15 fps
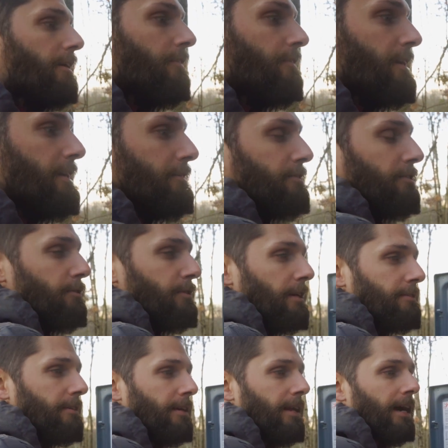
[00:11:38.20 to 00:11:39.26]
These 2
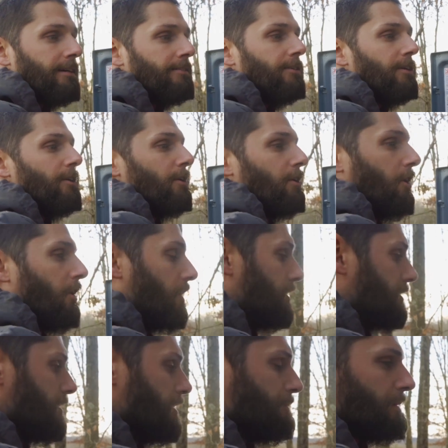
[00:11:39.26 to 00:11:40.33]
disconnects are
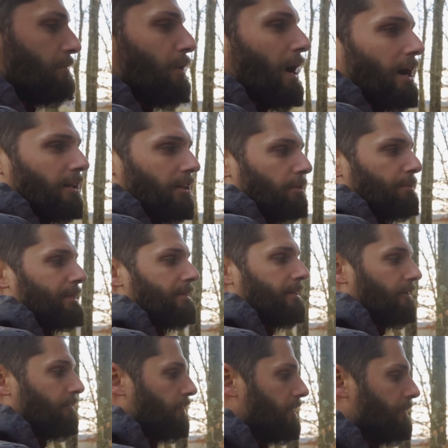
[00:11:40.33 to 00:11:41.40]
going to be wired a little bit
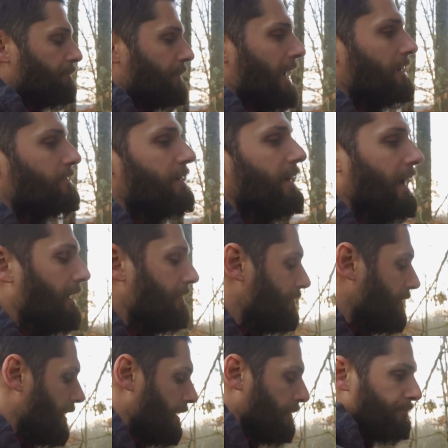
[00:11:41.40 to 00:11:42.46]
different. I actually
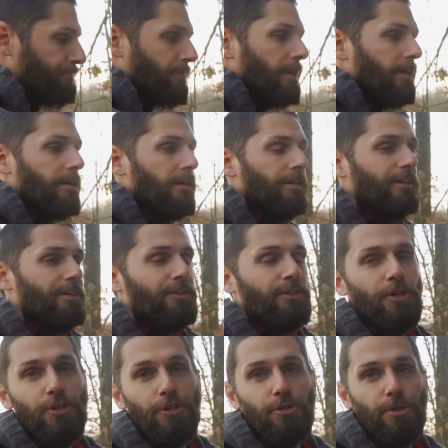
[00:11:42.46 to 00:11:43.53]
have
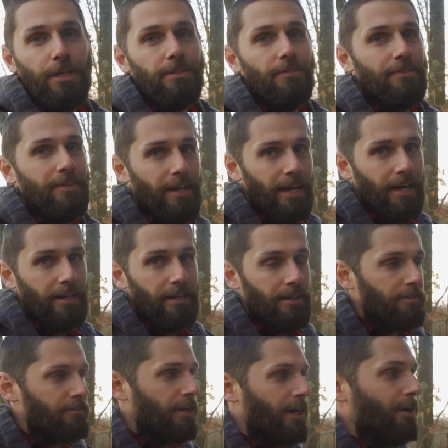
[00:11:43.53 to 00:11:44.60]
2 strings of 10.
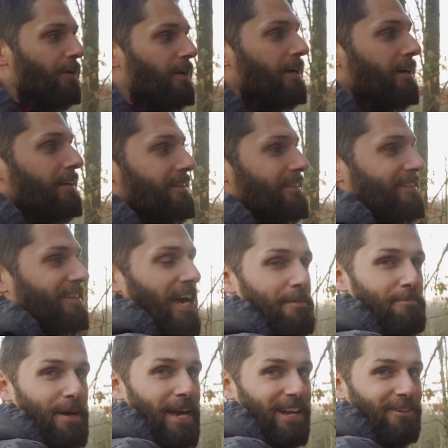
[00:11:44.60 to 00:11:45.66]
So 10
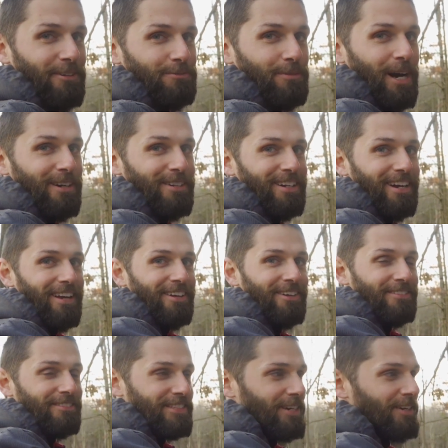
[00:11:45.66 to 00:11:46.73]
panels wired together
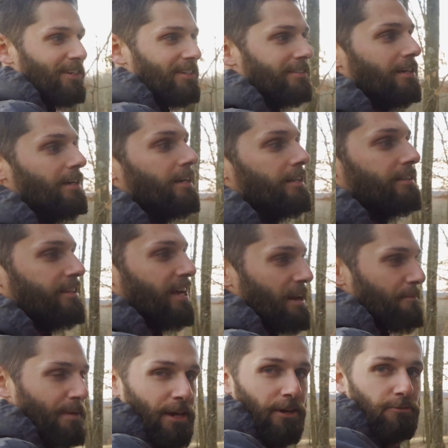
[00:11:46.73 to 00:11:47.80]
in series, 10
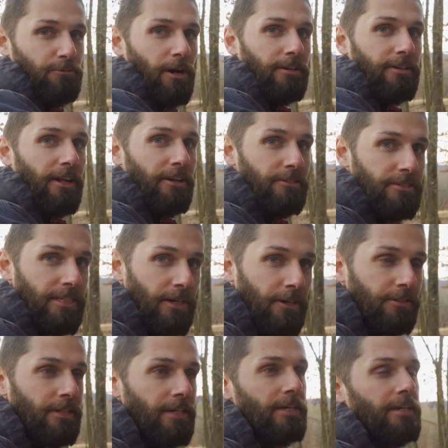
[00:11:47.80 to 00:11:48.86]
panels wired together in
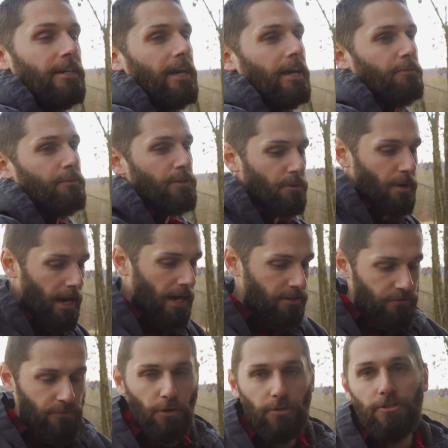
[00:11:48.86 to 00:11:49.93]
series, and when you add
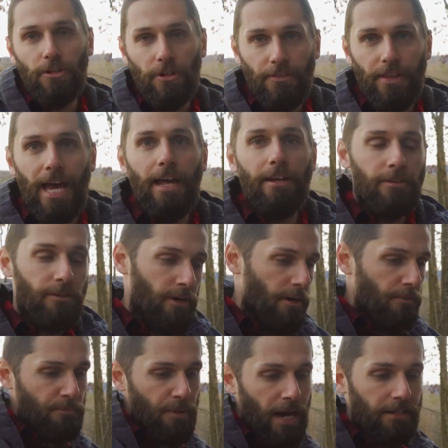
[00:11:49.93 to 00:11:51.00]
your voltage on that, you
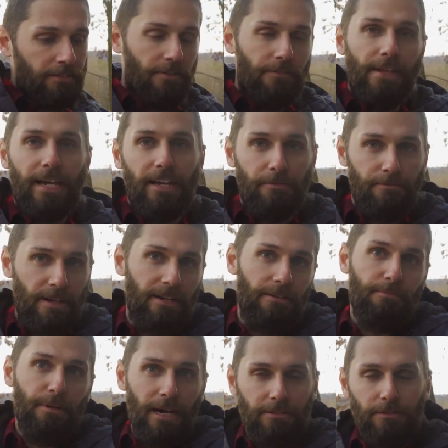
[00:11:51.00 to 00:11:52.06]
go positive, negative, negative,
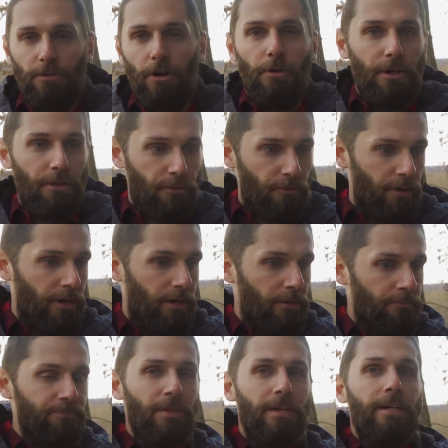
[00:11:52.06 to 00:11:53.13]
positive all the way through.
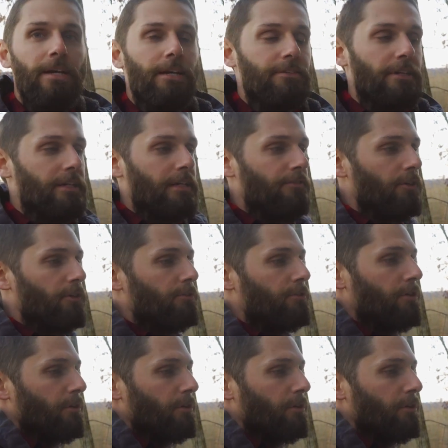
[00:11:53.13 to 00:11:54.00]
It's going to give you